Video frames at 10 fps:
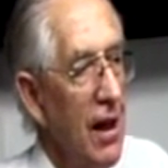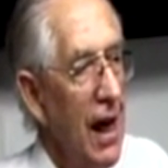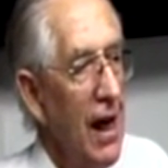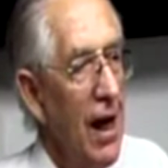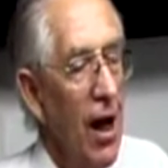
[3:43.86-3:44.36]

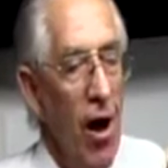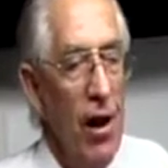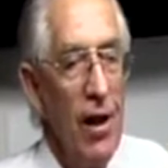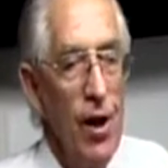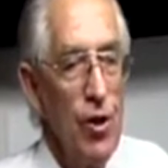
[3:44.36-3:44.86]
And a lot
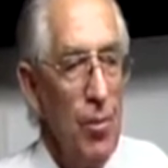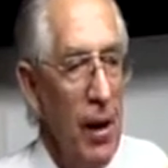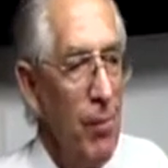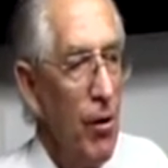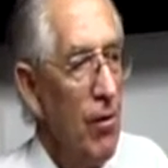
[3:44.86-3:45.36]
of those
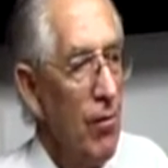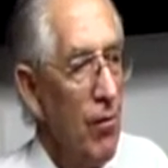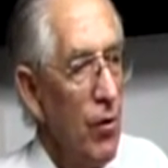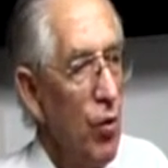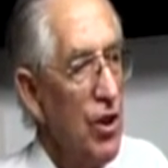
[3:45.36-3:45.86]
people
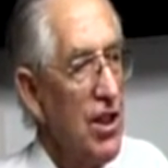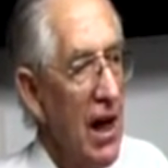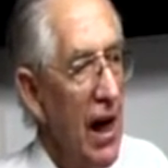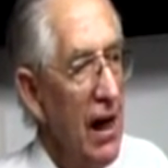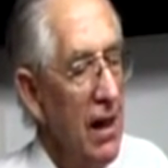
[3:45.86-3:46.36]
would
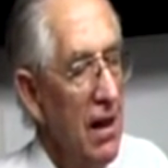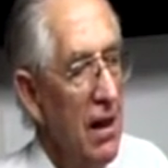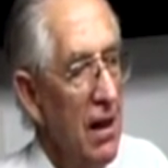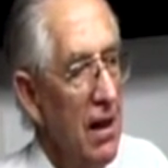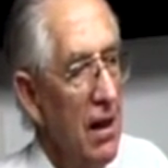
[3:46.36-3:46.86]
say,
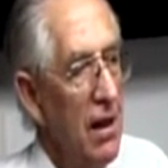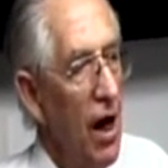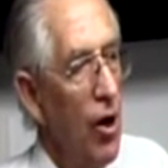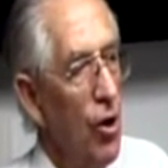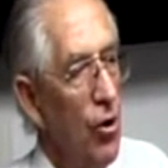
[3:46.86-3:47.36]

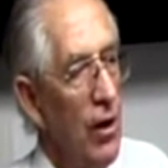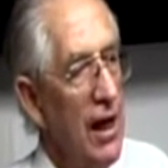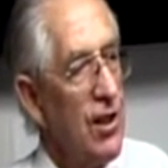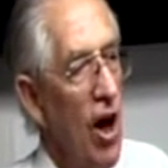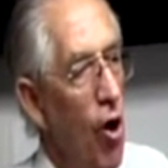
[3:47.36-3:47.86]
no,
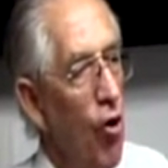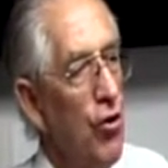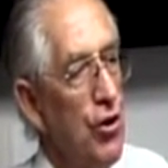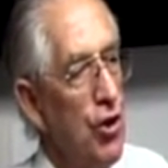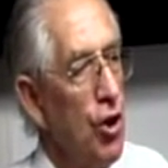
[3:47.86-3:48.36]
it's
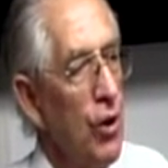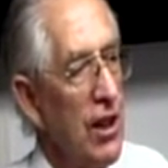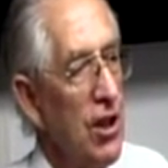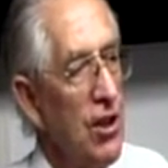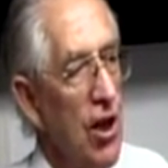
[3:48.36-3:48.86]
old
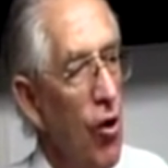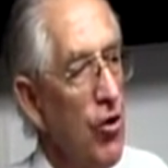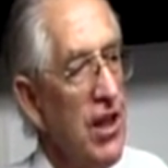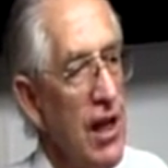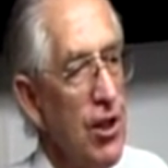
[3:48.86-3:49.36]
Jewish, it's
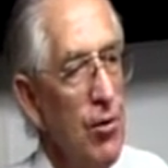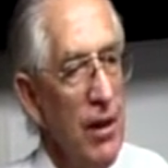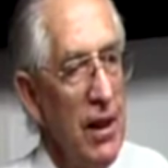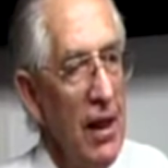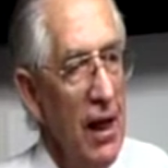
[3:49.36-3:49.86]
Old
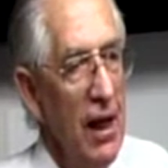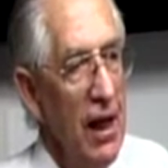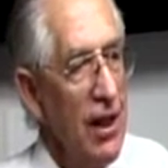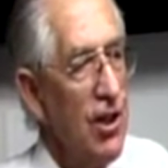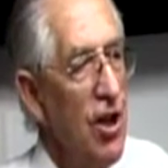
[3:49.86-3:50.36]
Testament,
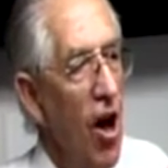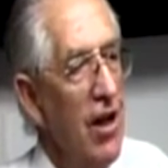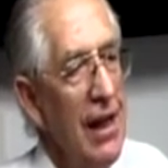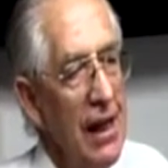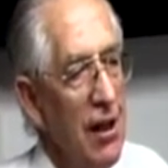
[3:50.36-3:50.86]
it's
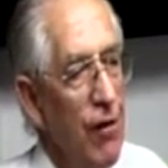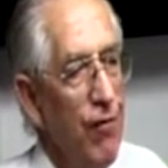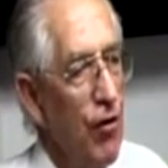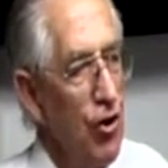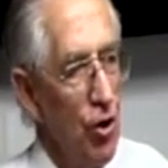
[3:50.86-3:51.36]
not needed
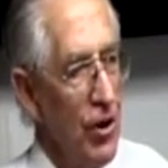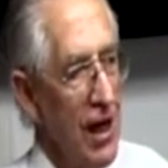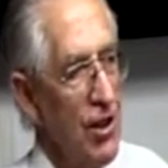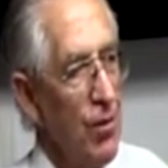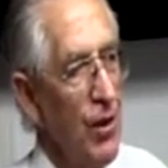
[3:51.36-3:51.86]
for New
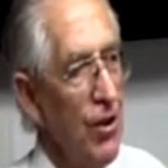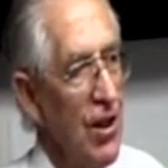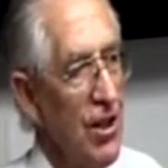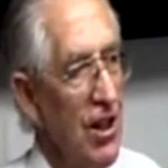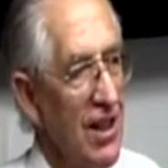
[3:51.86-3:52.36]
Testament
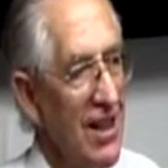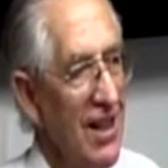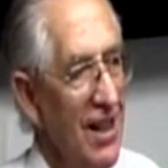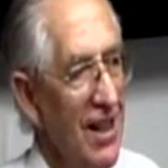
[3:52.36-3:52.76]
Christians.